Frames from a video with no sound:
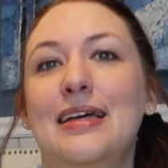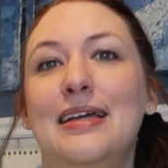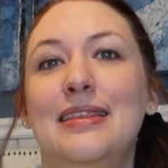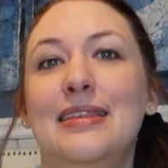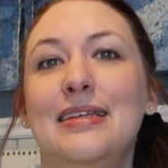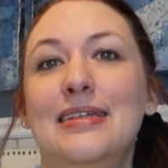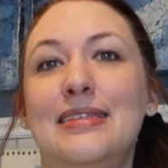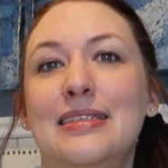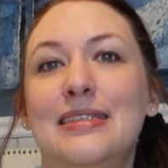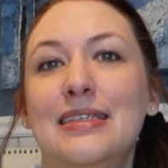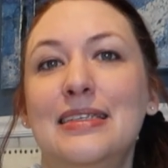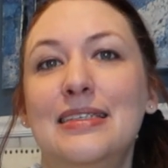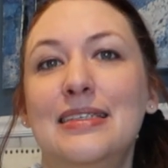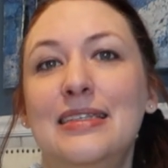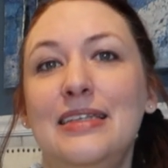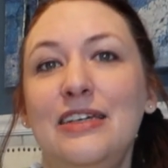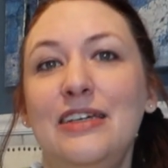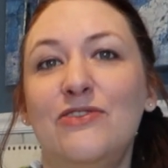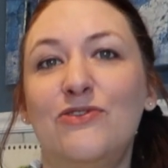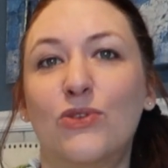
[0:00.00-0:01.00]
And this is
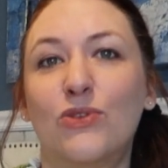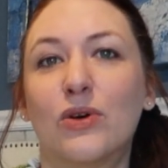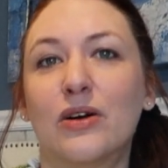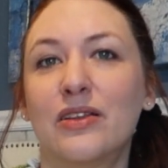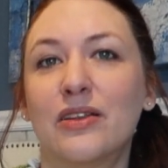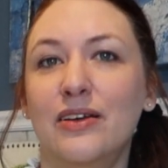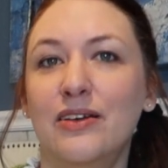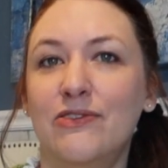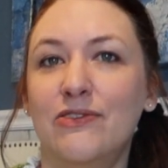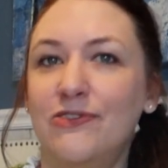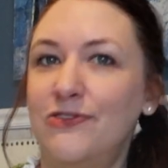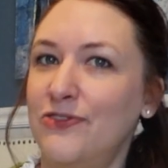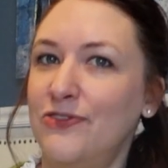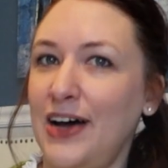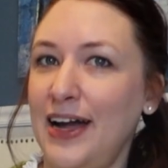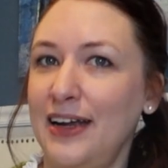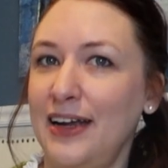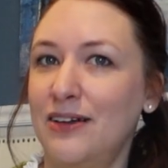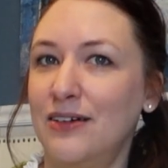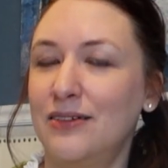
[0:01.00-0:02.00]
the fourth and
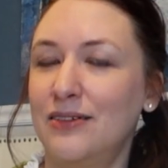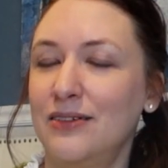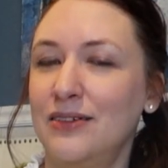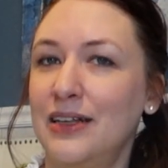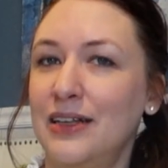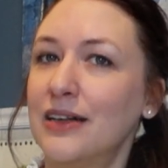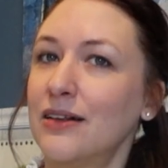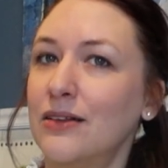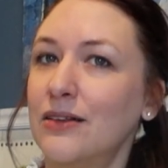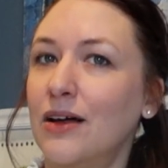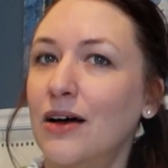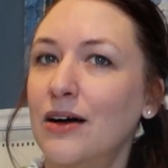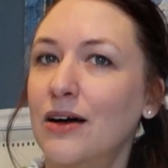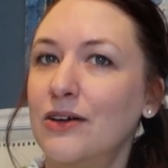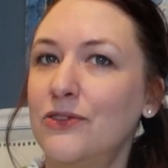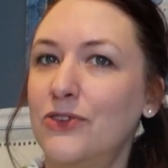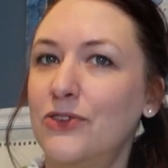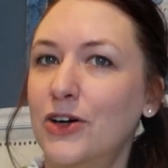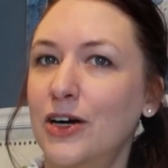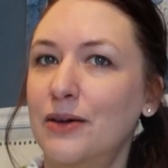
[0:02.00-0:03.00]
final knit
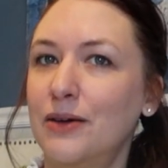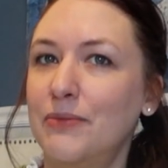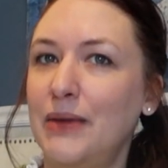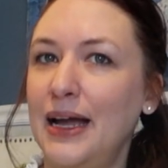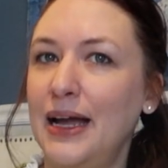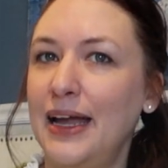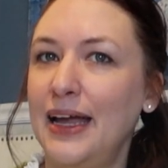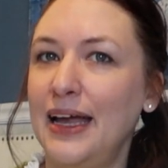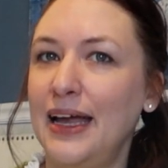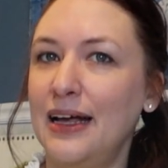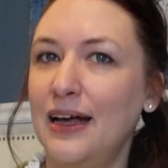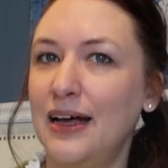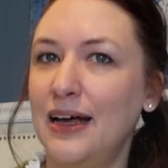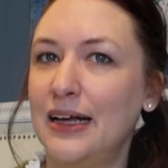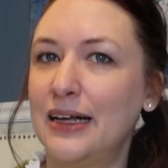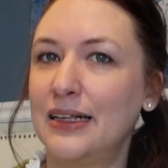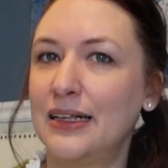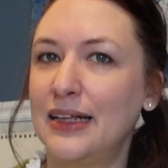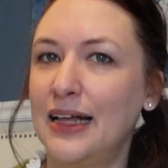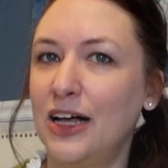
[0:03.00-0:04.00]
along for my
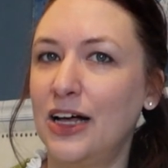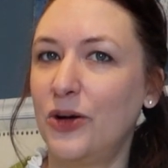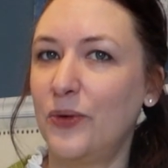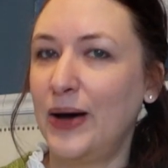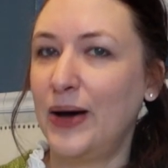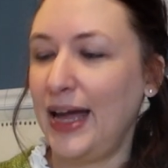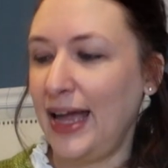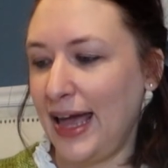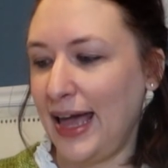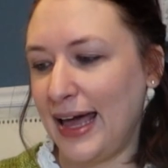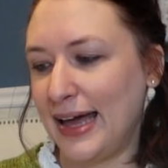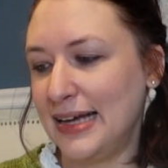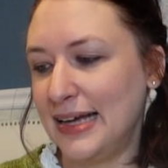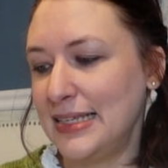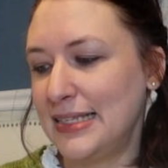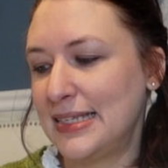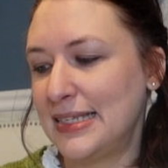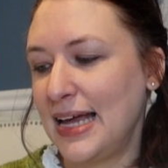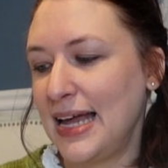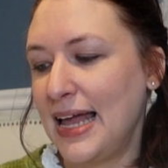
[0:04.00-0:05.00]
LYS.